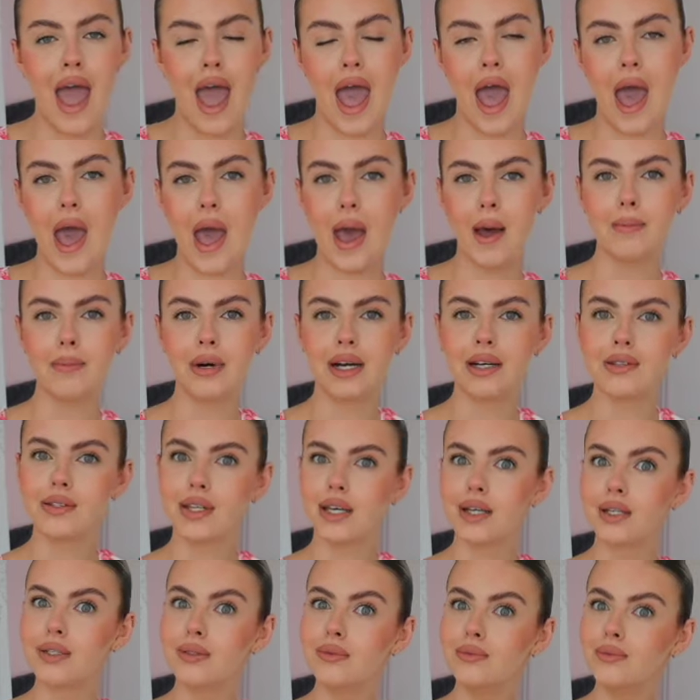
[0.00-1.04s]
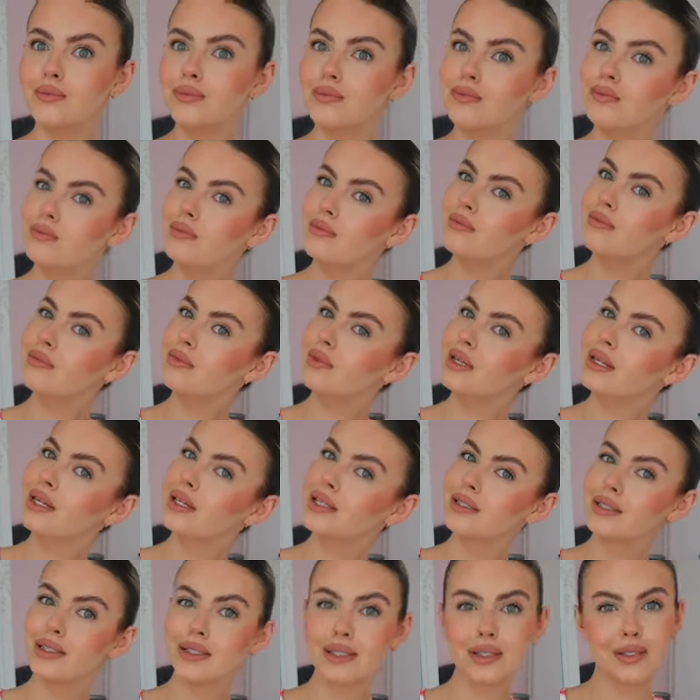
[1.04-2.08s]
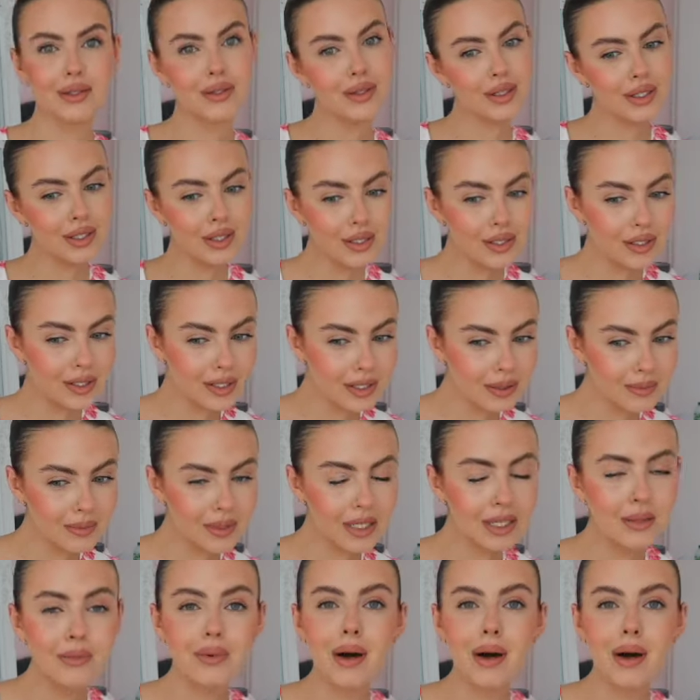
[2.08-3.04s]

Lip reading: but I was like, is it gonna look good on me?